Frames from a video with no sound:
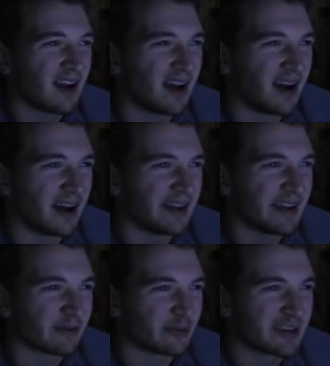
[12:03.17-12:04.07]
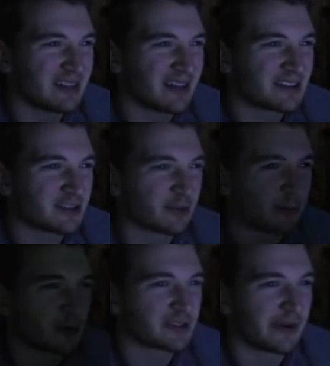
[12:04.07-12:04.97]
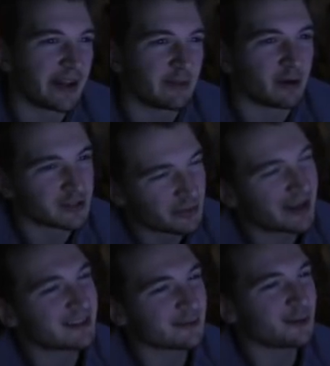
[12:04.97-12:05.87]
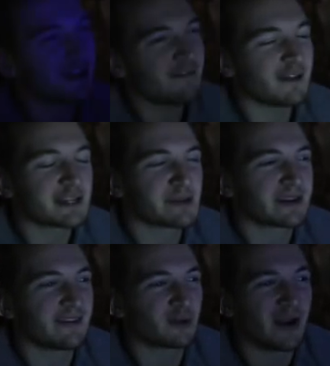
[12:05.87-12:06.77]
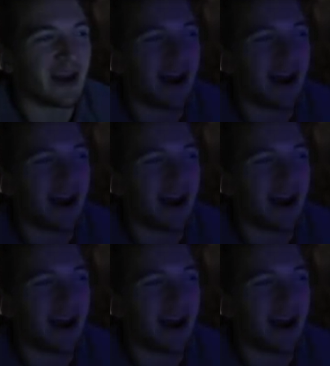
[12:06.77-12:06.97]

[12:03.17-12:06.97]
Uh, yeah, rookie legend Roberto Alomar. So we got the rookie flashback David Wright.